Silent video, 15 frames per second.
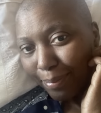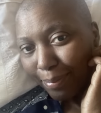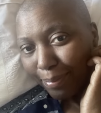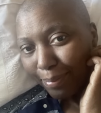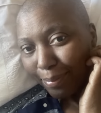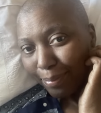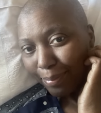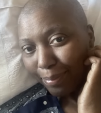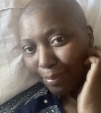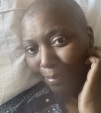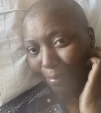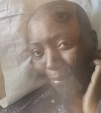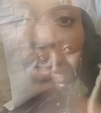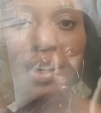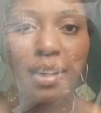And
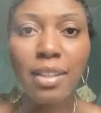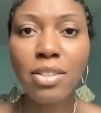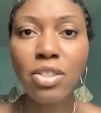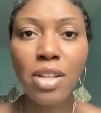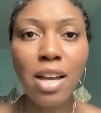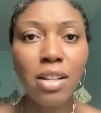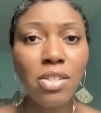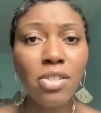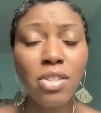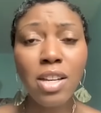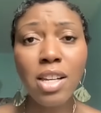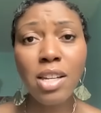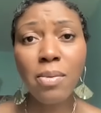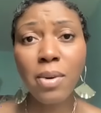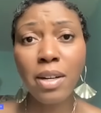all I can challenge
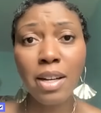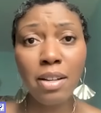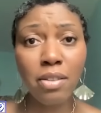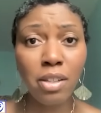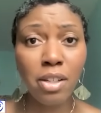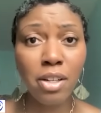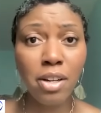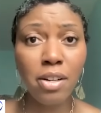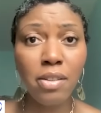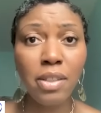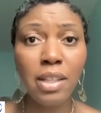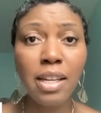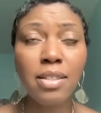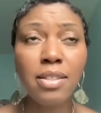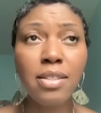anyone out there
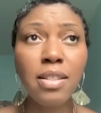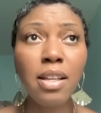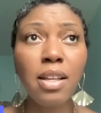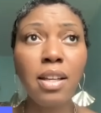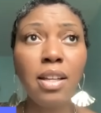that's,